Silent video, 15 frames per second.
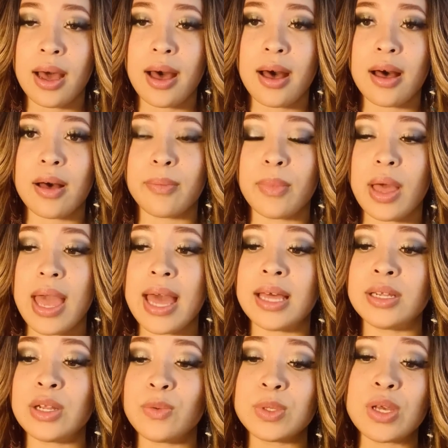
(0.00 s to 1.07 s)

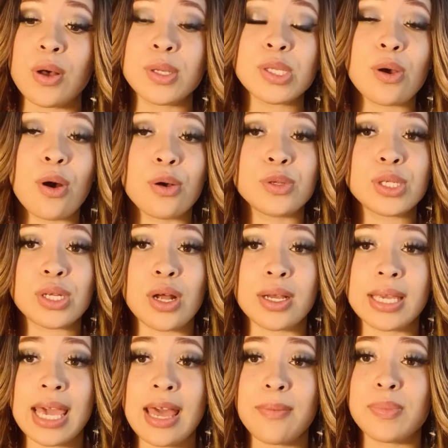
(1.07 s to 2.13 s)
And it was also hosted on
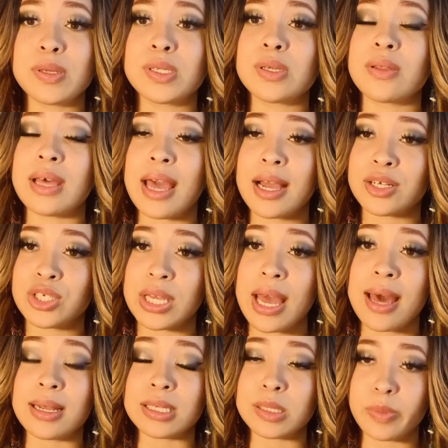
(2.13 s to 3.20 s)
campus, so they actually
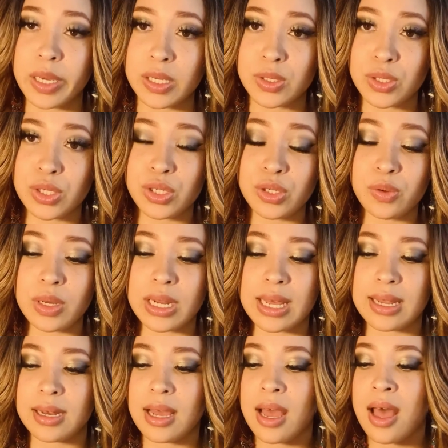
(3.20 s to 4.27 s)
had a space to do it
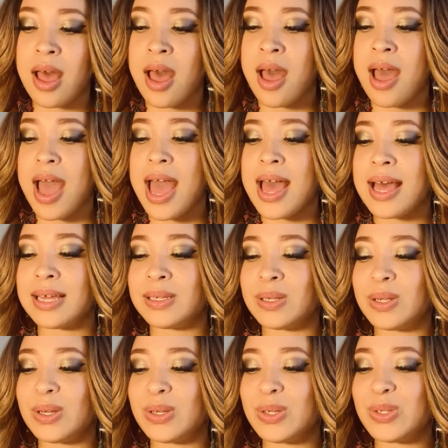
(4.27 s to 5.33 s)
in.
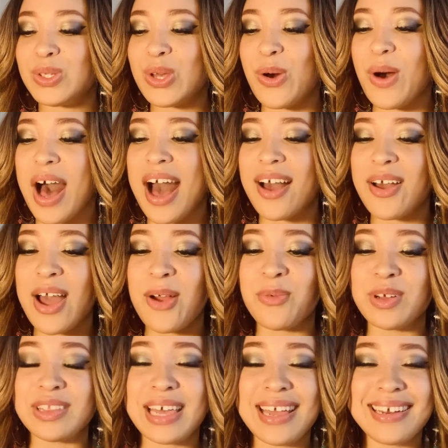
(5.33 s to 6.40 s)
And so I
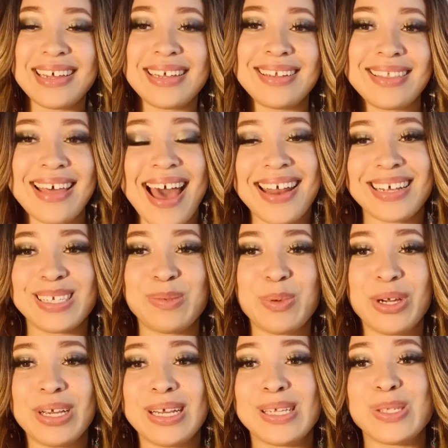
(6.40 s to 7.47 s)
related that
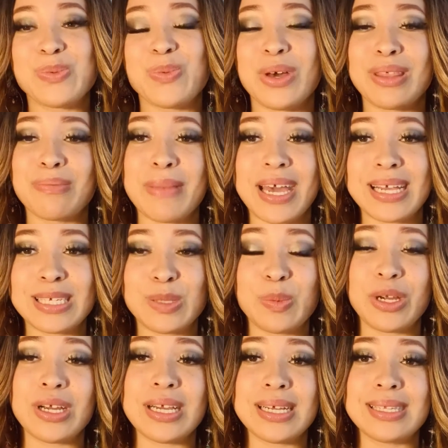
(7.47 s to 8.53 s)
experience with my
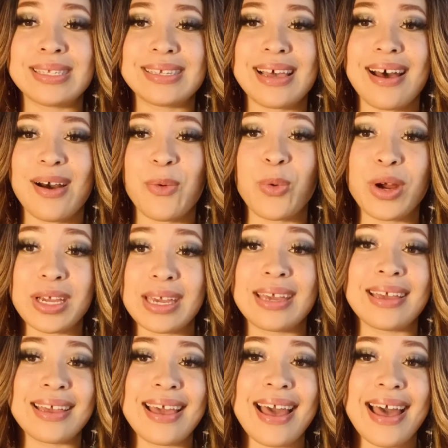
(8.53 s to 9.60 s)
experience
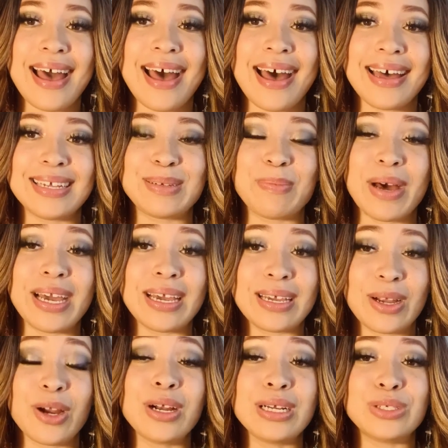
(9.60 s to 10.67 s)
working at my
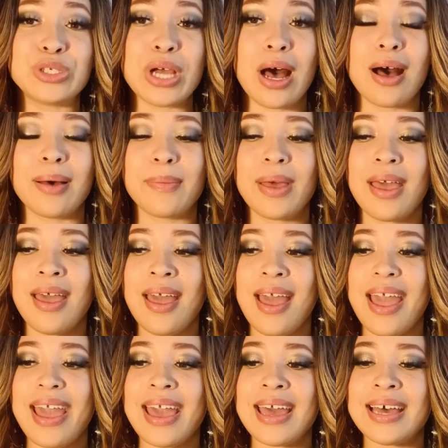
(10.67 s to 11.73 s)
current job.
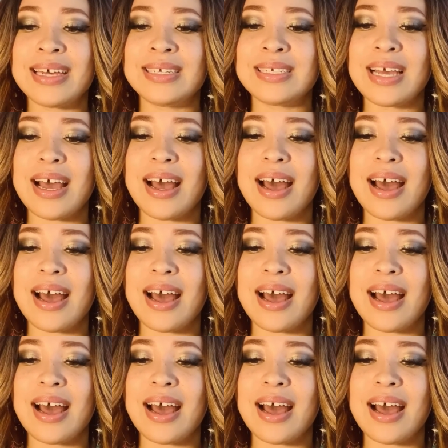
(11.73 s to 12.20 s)
And